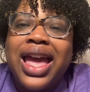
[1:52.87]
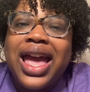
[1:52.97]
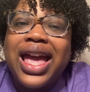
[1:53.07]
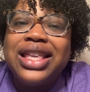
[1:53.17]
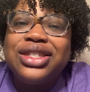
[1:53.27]

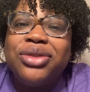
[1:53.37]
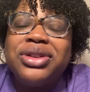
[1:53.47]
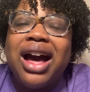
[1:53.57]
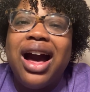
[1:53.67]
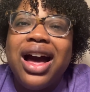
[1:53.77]
And so
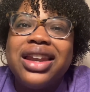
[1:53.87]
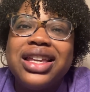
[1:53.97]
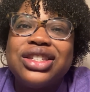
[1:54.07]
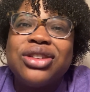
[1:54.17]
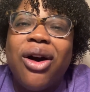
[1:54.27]
God
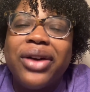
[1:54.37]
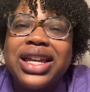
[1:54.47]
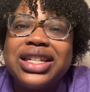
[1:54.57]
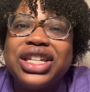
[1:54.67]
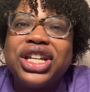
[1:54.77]
is
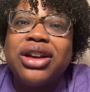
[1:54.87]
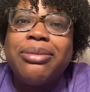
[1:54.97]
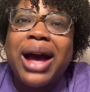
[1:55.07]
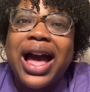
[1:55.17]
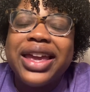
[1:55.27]
talking to
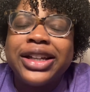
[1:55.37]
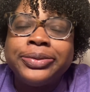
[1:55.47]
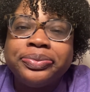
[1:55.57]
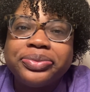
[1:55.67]
Jeremiah